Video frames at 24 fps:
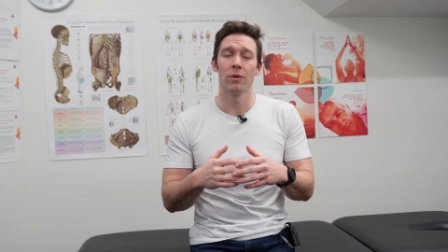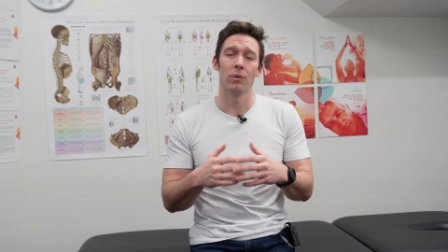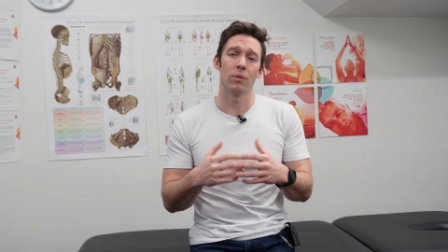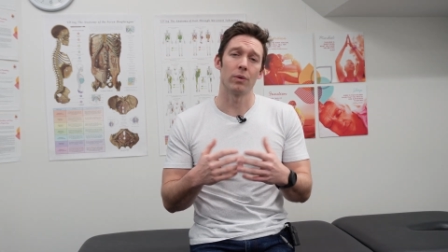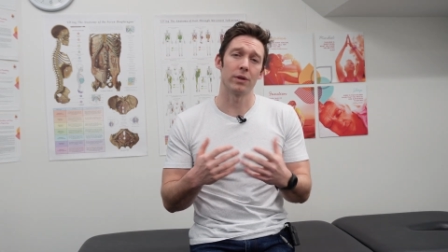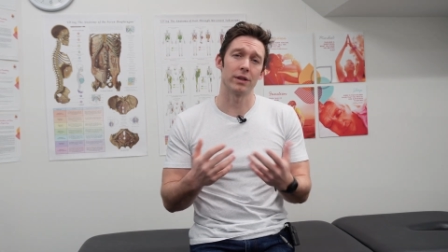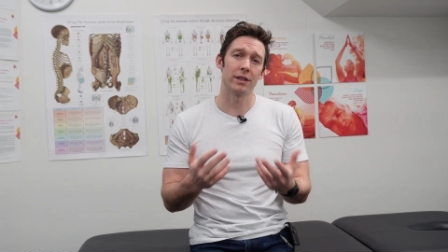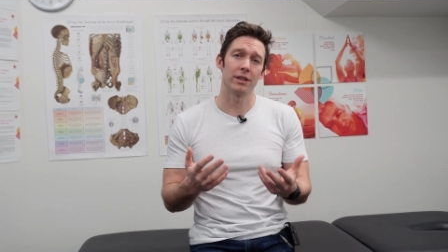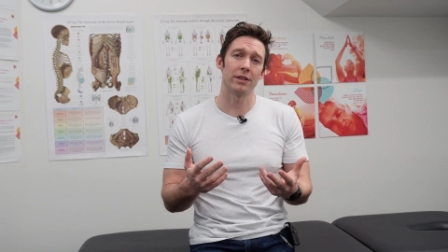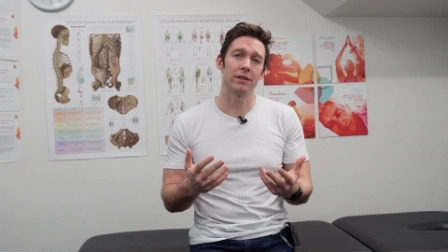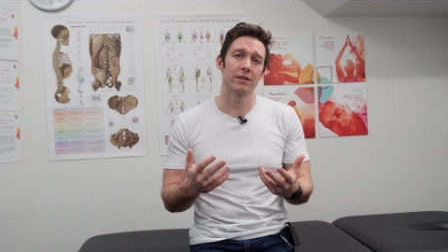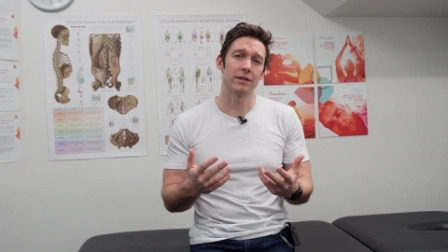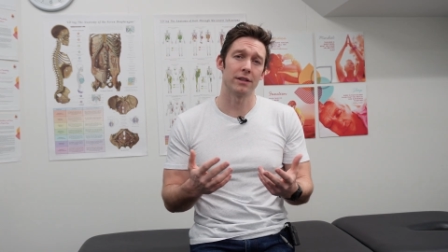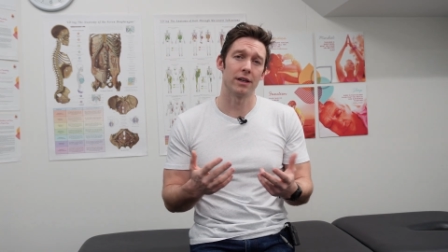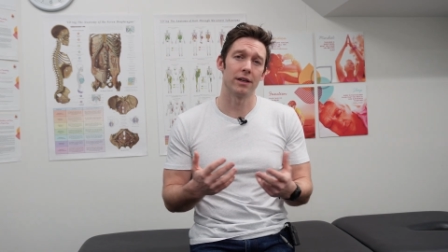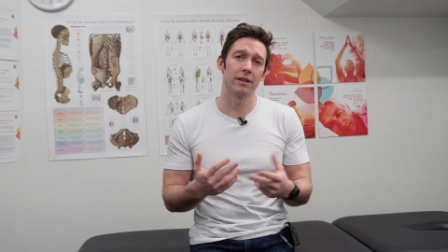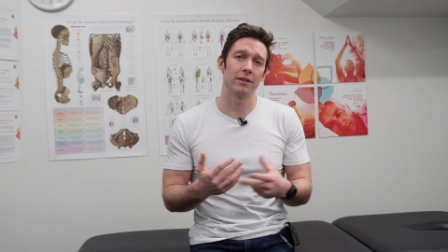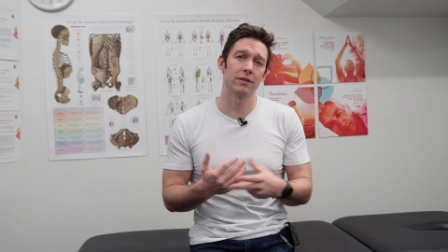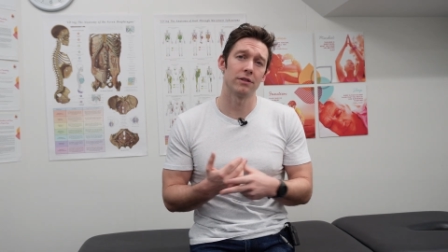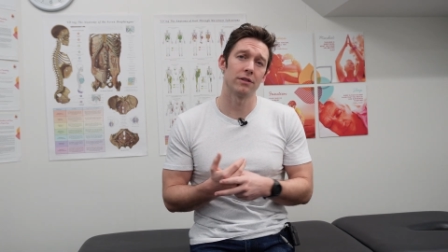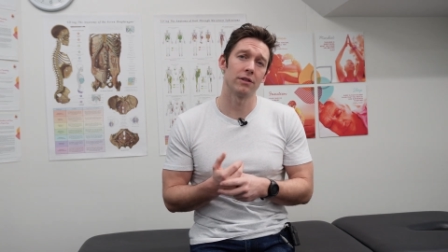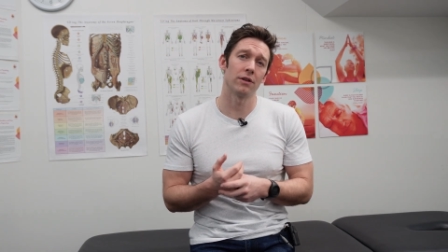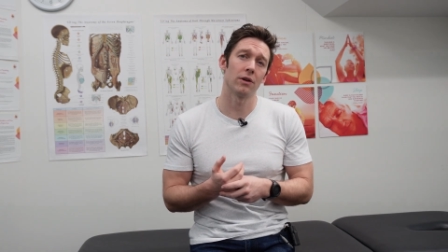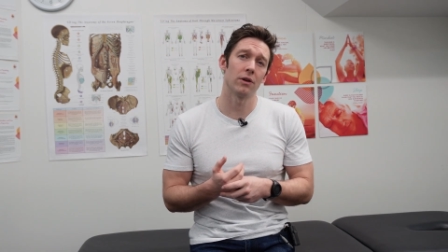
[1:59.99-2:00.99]
What this
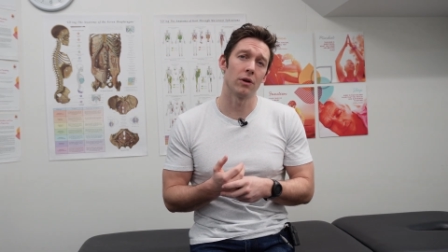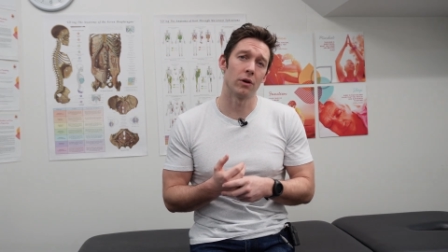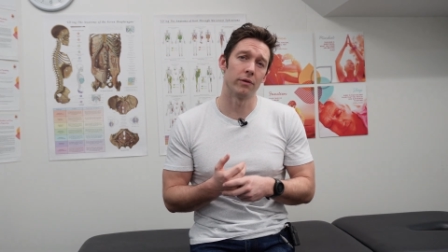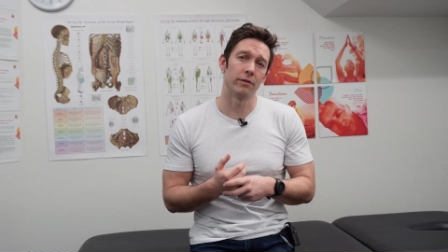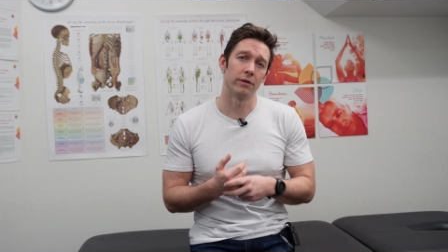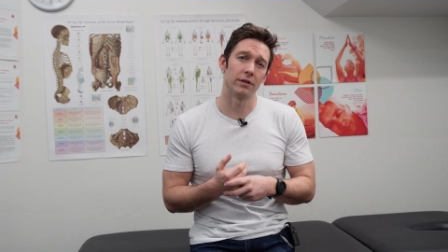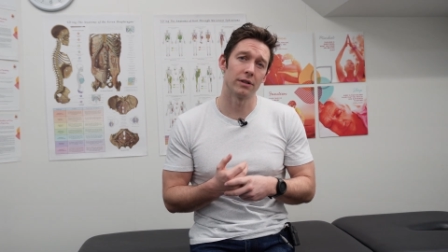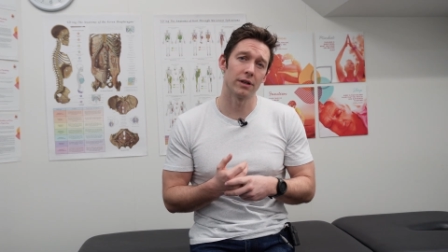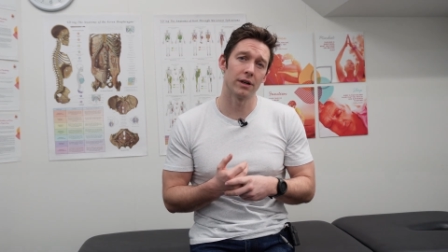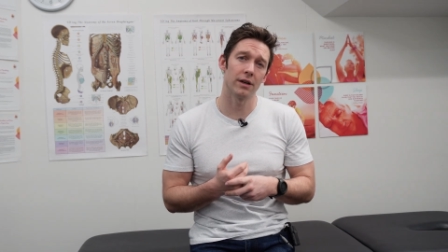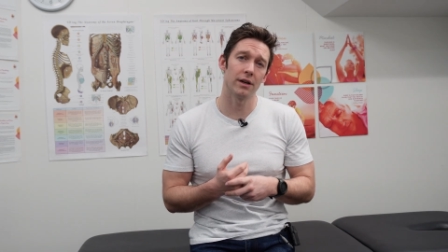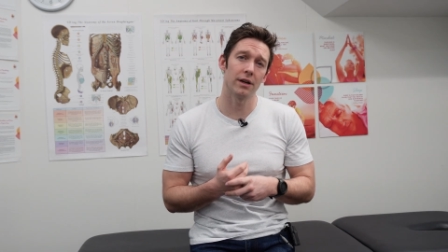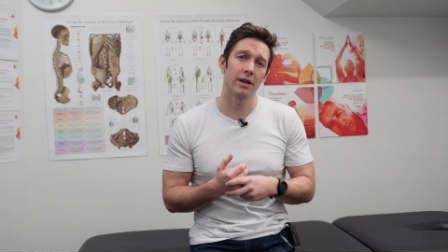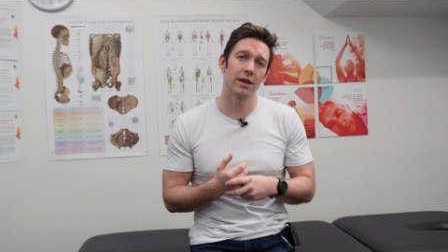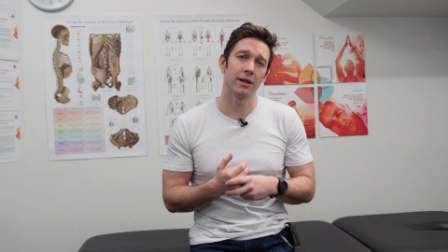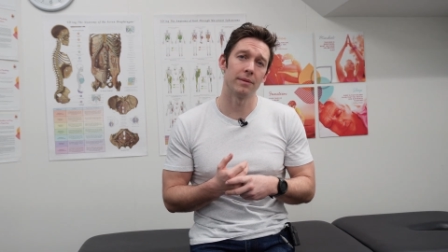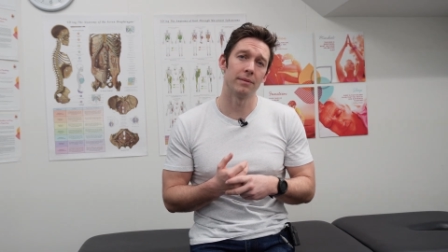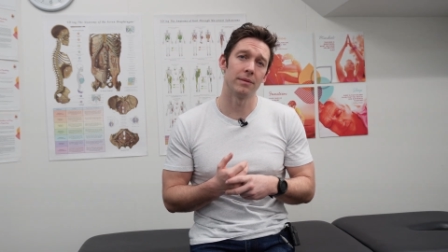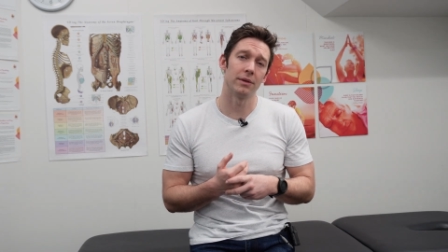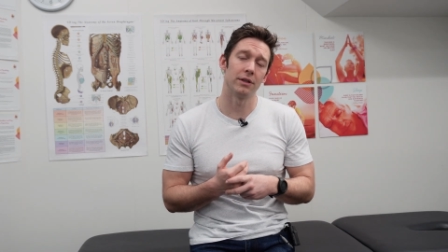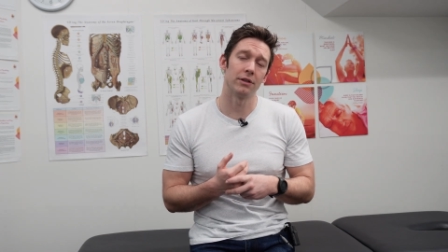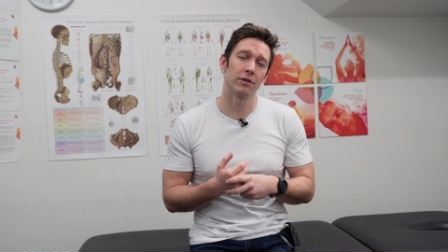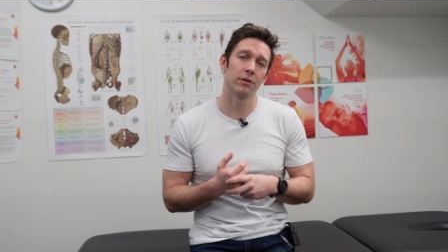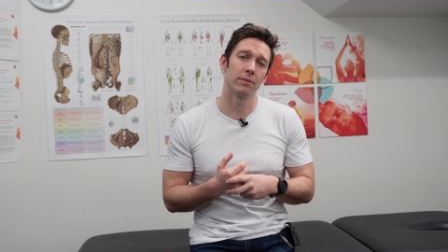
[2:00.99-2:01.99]
does over
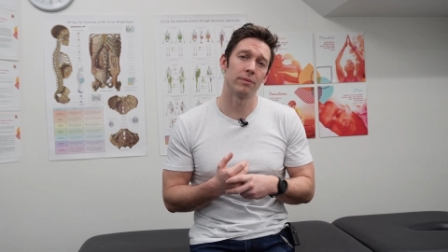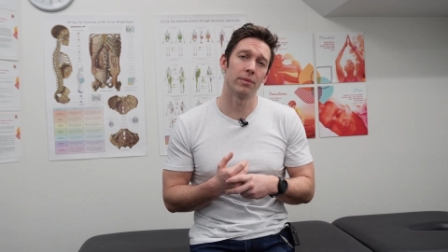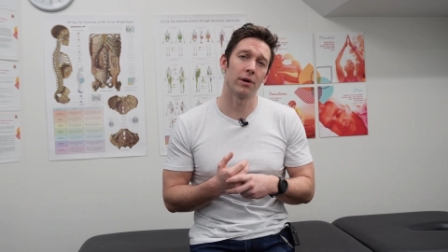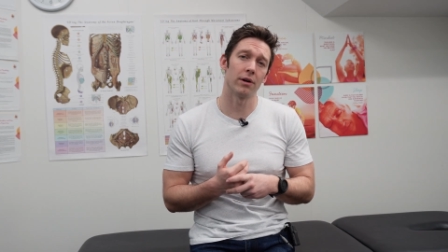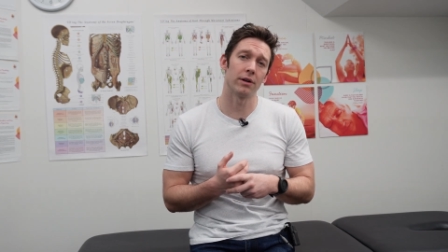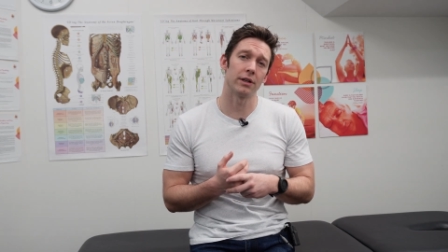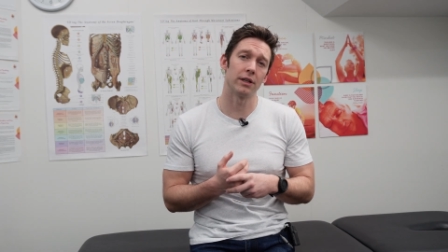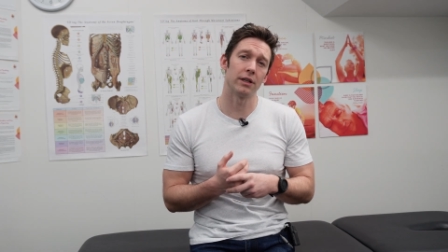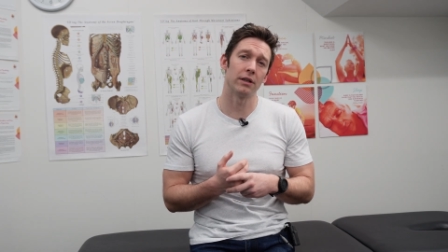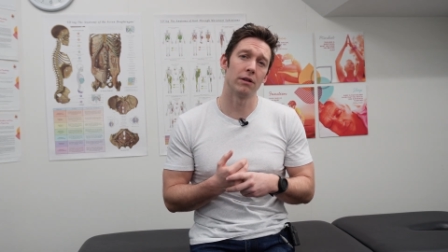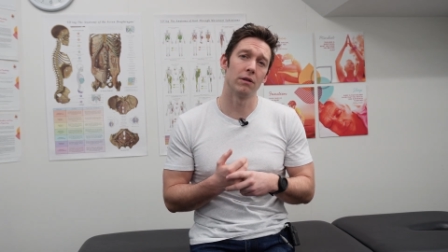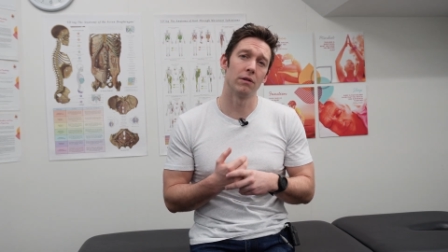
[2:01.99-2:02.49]
time is your body